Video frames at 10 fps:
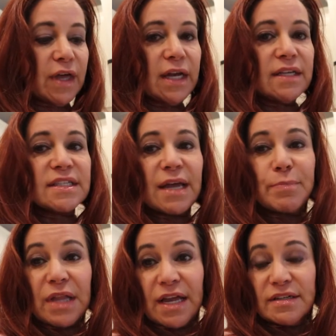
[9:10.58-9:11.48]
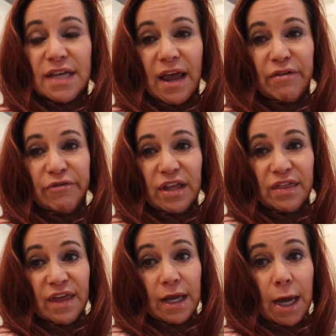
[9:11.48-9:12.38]
then is I blend
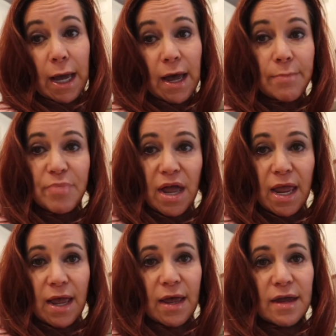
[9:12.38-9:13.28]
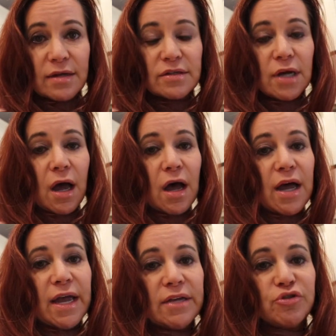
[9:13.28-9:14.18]
everything up and
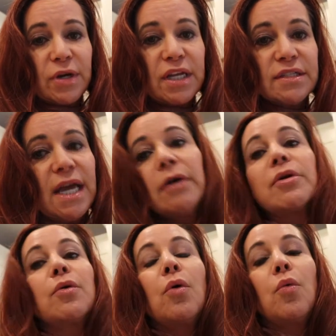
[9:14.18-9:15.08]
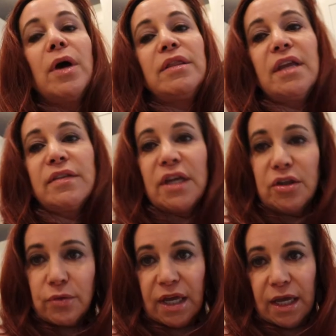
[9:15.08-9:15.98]
I drink it down. One thing that
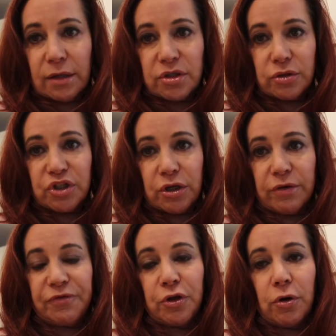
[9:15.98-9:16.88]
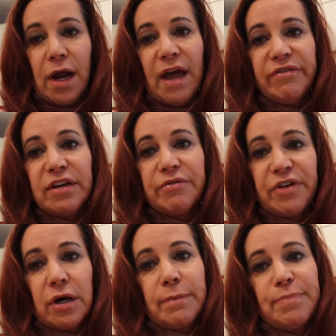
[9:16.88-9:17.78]
you can do too, if you're having a
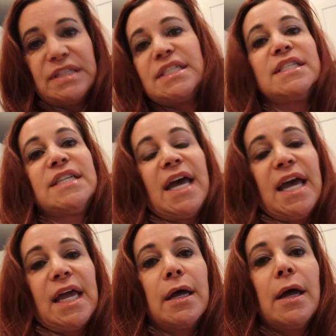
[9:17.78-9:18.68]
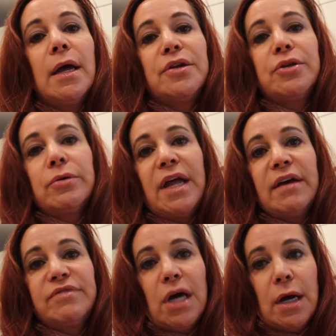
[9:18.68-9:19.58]
very busy day, you don't
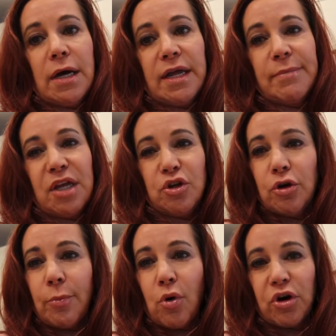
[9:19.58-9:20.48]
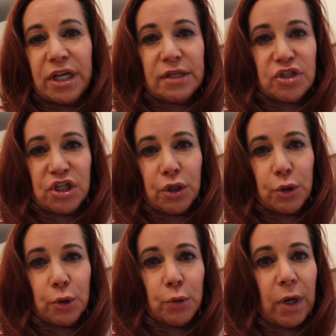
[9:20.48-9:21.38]
have time in your morning
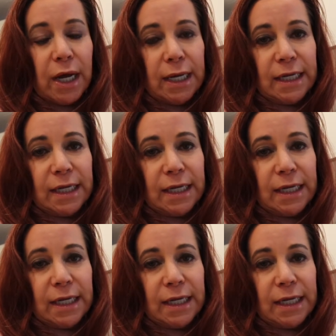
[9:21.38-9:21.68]
to,